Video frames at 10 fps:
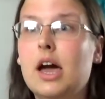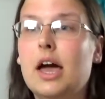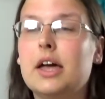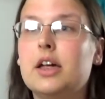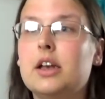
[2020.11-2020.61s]

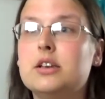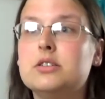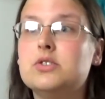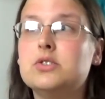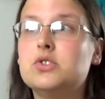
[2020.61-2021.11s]

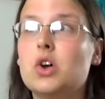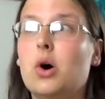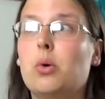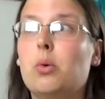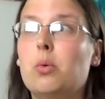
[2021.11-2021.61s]
And
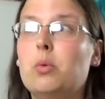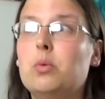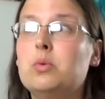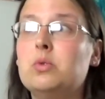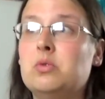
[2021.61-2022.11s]
so
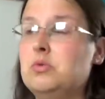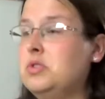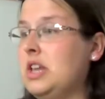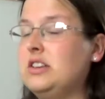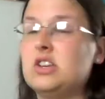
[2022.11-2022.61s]

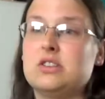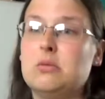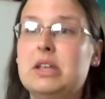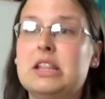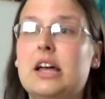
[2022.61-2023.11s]
it
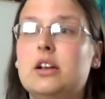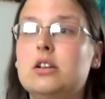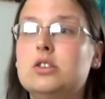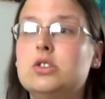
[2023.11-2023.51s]
doesn't mean that